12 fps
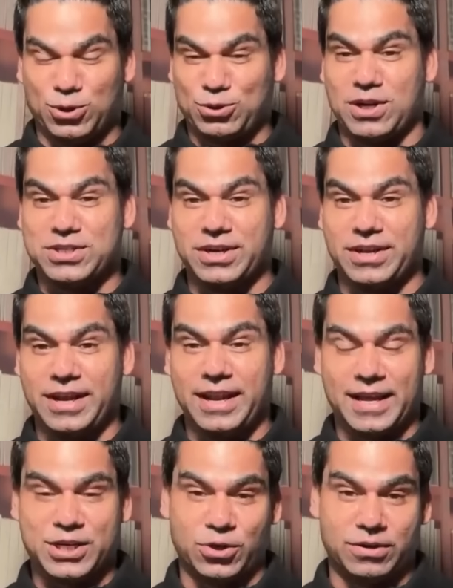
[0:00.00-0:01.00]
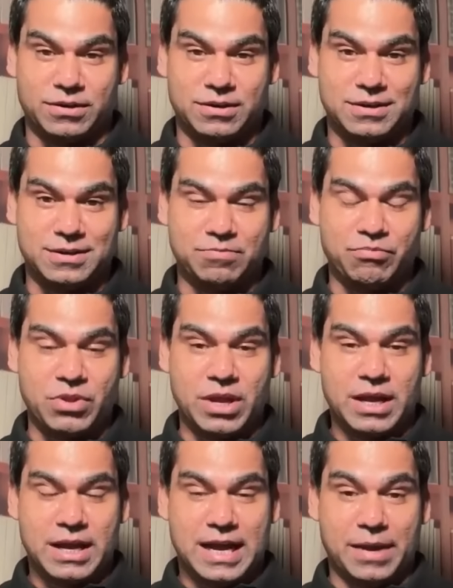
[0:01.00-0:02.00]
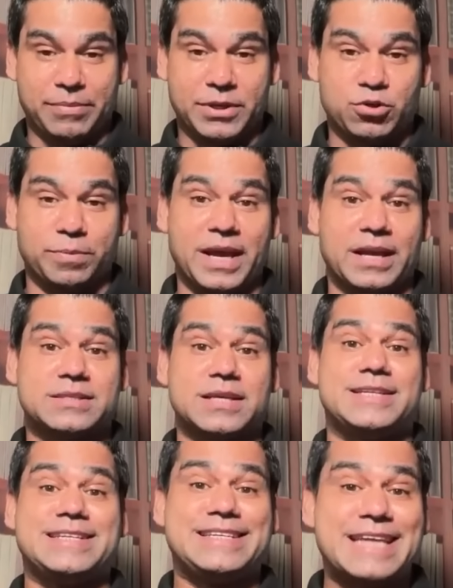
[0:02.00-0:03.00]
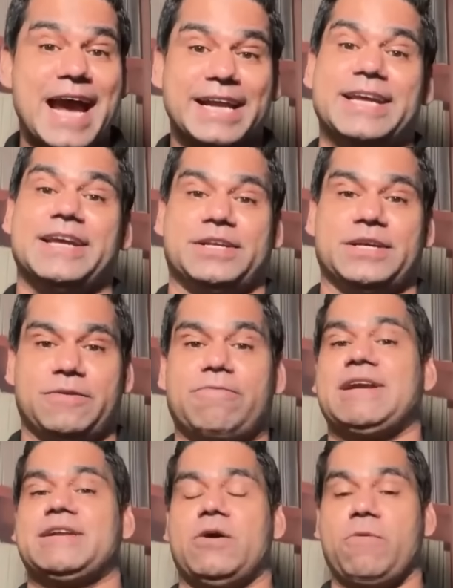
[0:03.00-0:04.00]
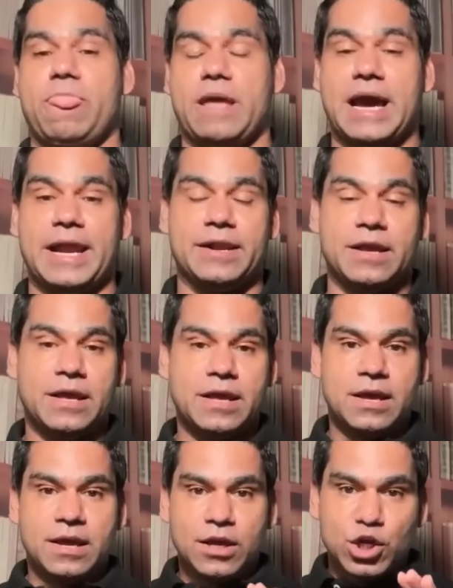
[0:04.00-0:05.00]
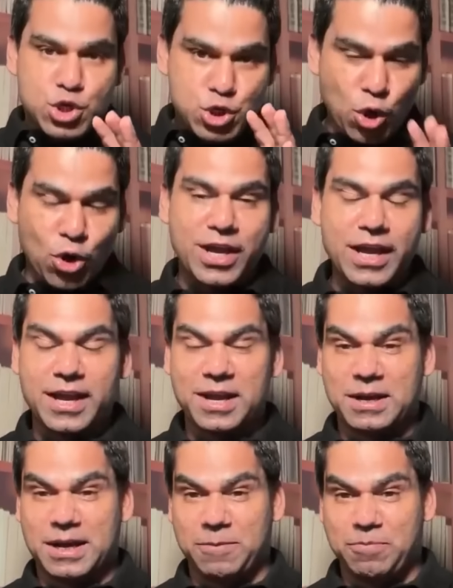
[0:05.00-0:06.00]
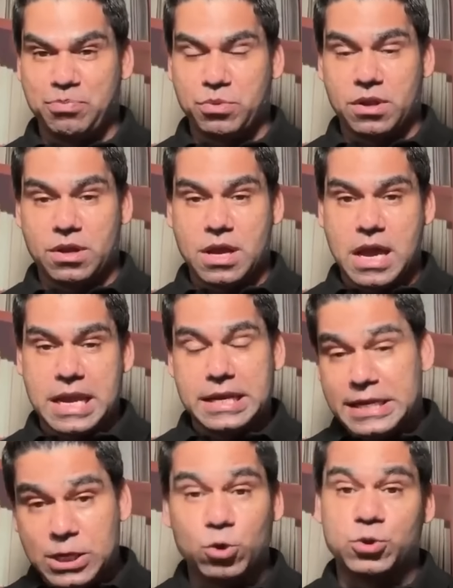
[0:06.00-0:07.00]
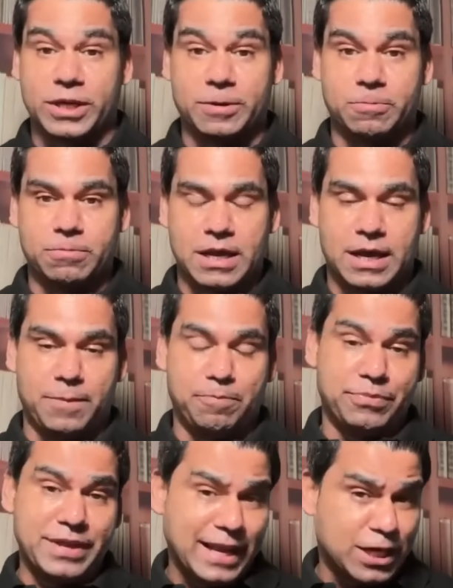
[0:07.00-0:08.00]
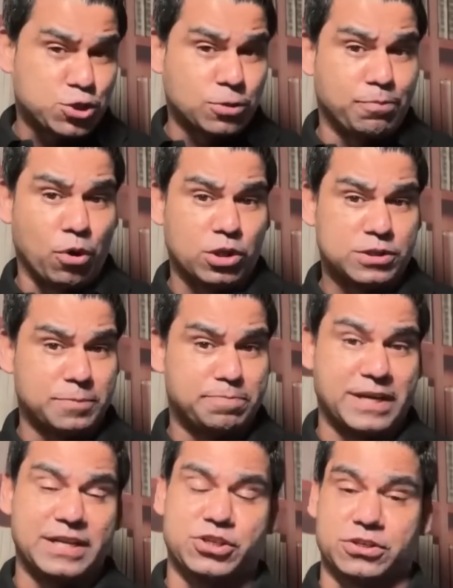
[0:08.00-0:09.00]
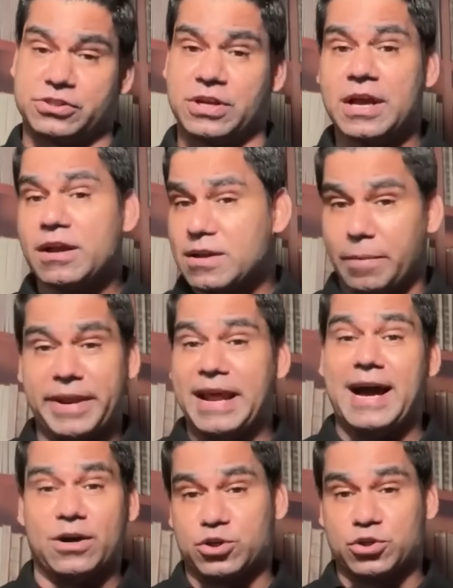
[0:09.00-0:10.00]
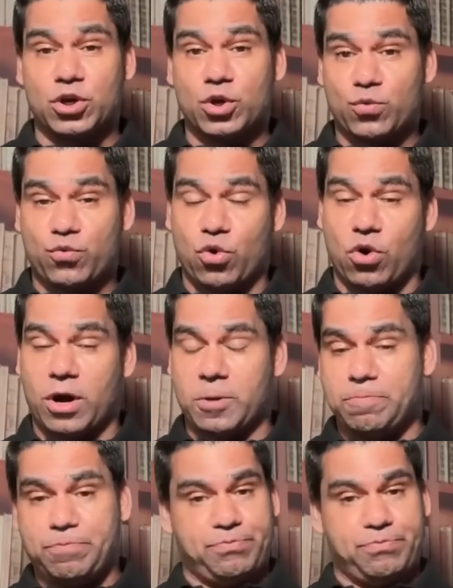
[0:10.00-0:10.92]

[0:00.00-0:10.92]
Jukrashtra election, I mean, to be honest, a dead hit right now. And shocking news and election polls and predictions coming out for